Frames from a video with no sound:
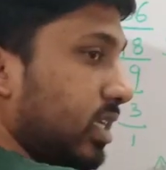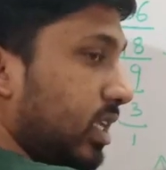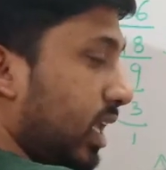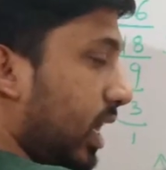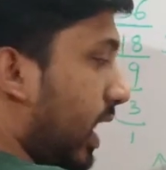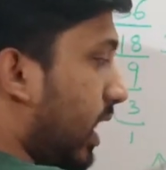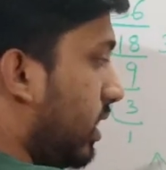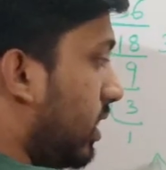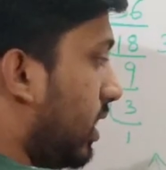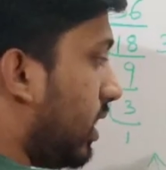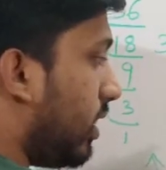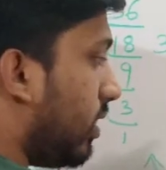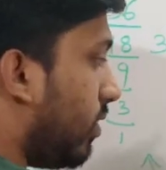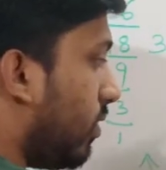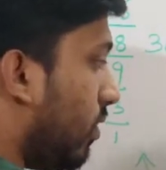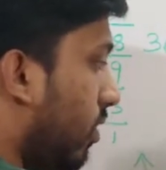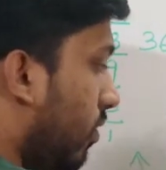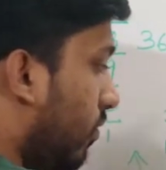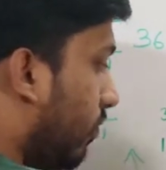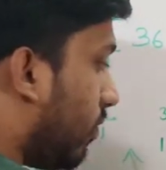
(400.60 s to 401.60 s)
and 18.
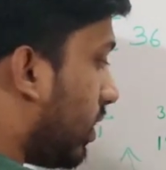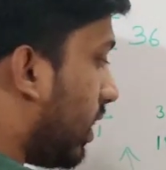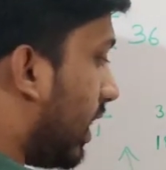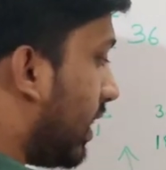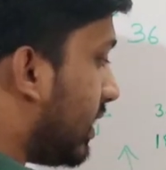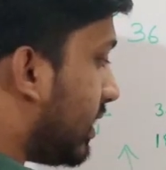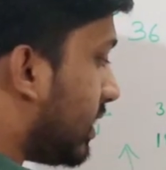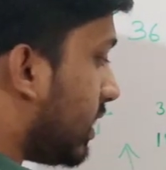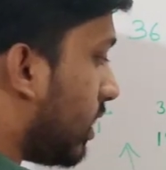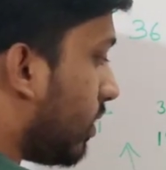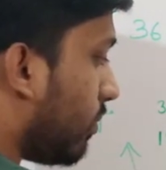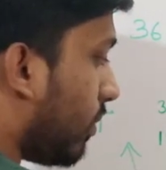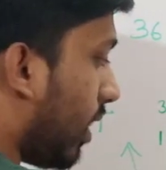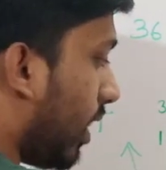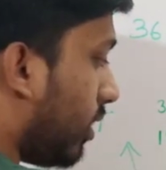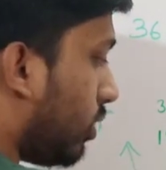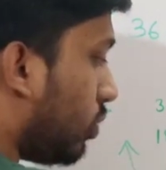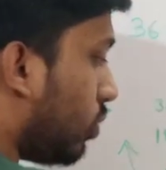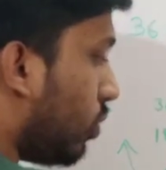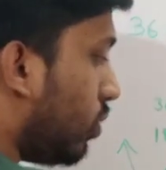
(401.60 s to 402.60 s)
For LCM,
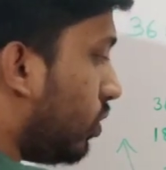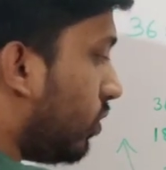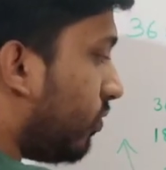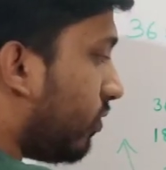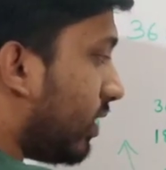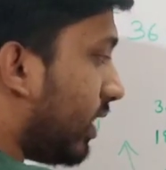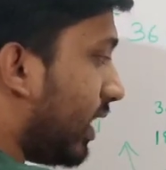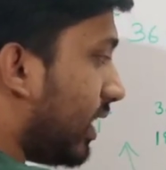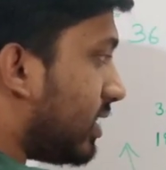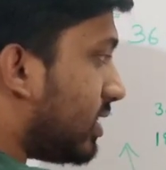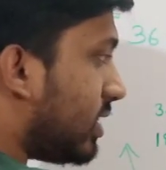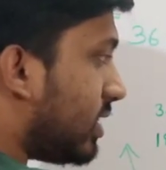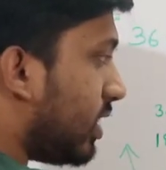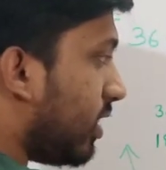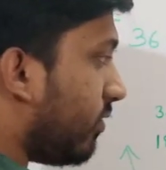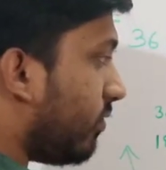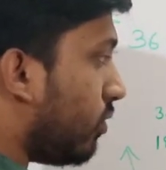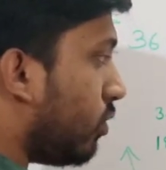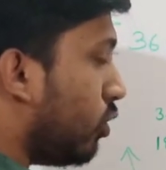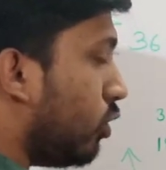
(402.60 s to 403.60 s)
I told you for
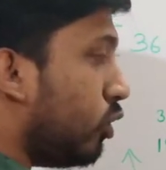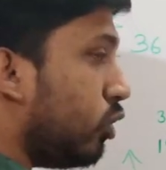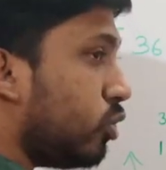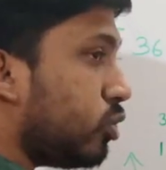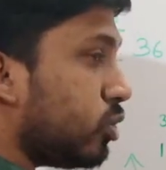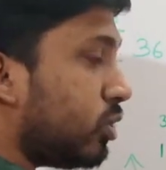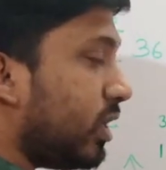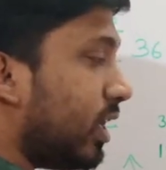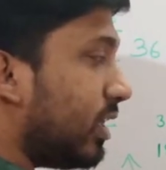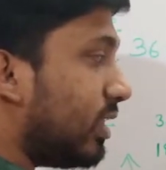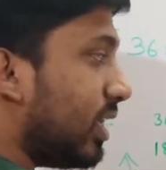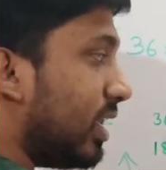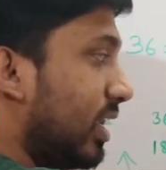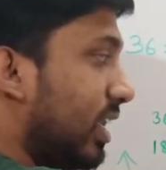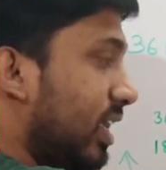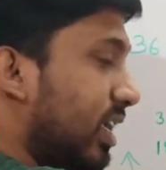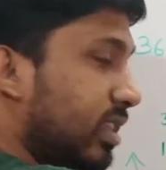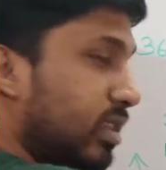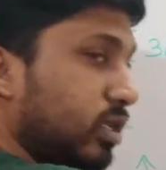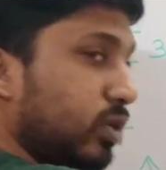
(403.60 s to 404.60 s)
HCF, you should take the
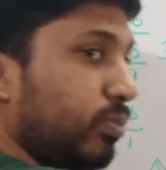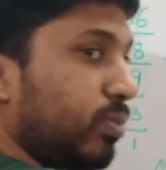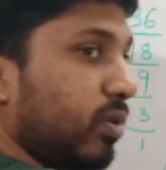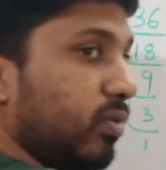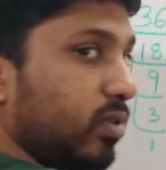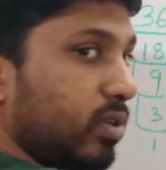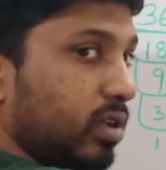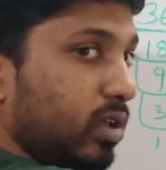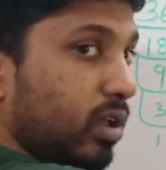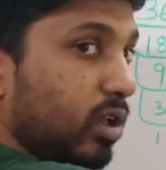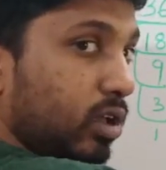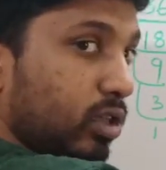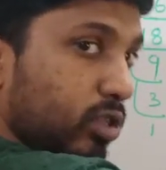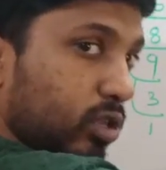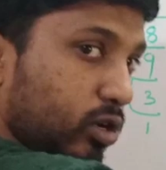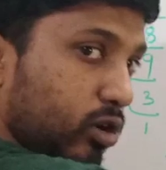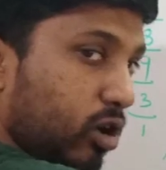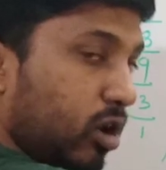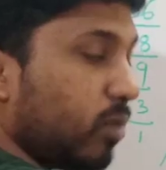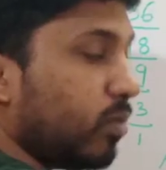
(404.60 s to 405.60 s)
least power,
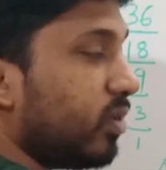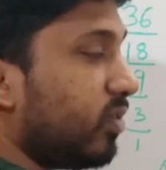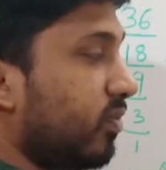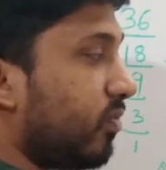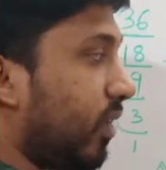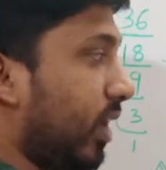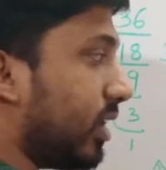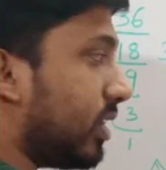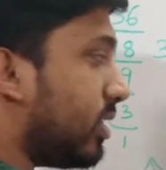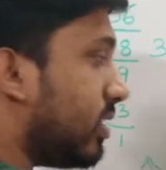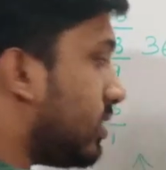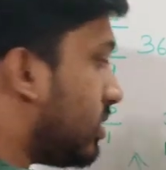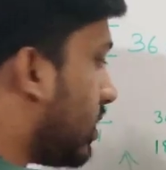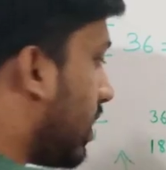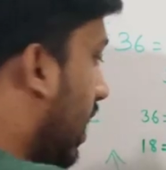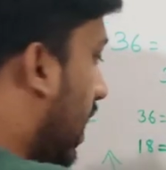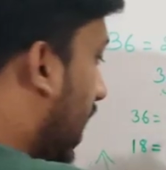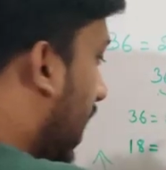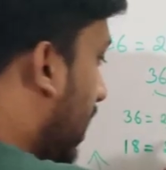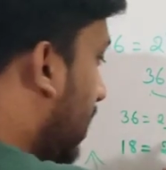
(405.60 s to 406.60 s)
the common factors,
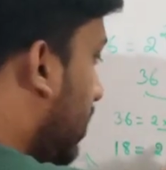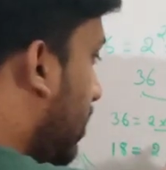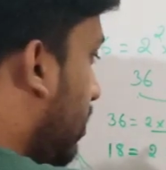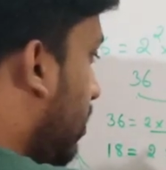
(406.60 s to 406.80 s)
and